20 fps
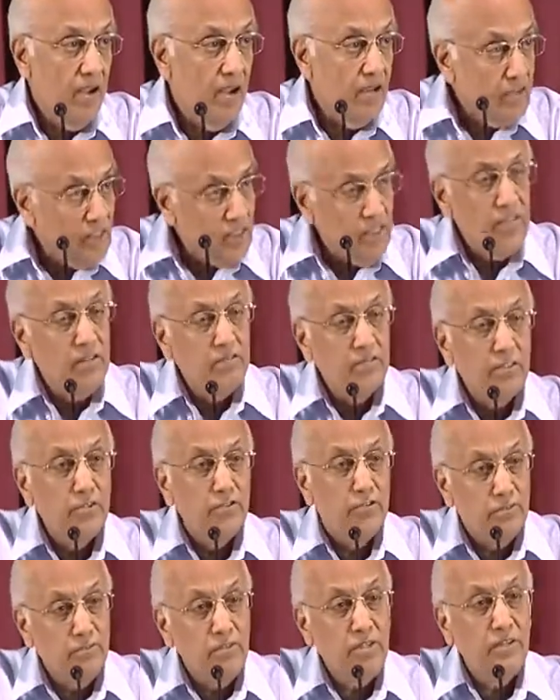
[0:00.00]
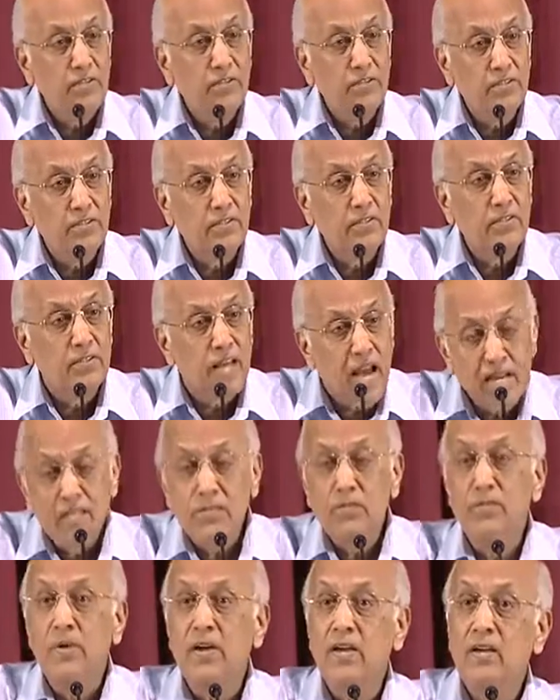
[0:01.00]
I discovered through the years that
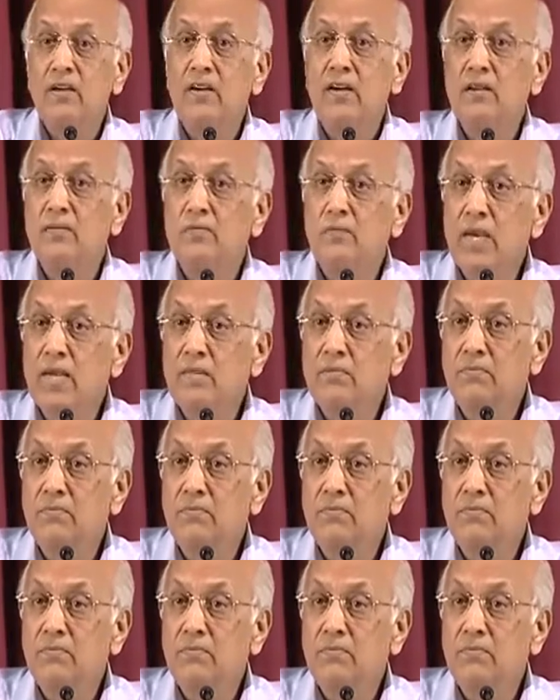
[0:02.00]
that is why God